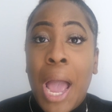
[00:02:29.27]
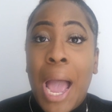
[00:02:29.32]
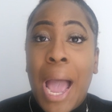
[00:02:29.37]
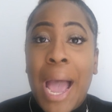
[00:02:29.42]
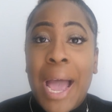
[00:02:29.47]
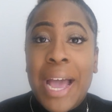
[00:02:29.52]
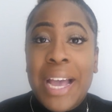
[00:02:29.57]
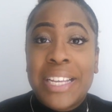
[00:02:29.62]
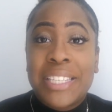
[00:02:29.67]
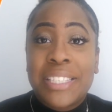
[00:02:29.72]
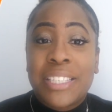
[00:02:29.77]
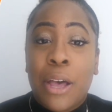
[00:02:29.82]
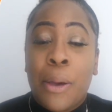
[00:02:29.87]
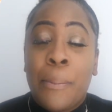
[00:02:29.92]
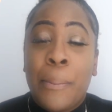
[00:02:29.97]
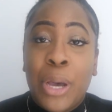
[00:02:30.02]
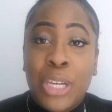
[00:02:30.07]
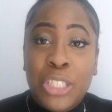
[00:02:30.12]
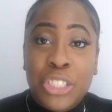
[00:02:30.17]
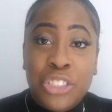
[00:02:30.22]
as
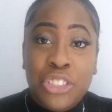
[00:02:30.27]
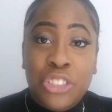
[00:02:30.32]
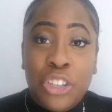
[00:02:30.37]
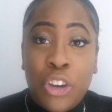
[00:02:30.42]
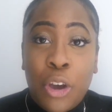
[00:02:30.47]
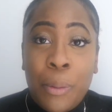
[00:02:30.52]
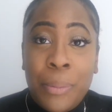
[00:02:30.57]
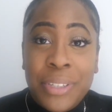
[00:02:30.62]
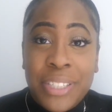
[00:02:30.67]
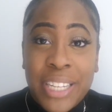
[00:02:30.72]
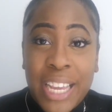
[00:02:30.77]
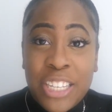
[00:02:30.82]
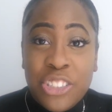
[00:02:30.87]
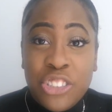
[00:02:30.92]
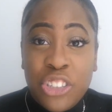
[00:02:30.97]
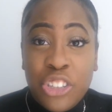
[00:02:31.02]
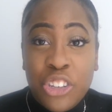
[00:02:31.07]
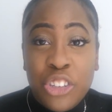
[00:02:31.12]
emergency accommodation,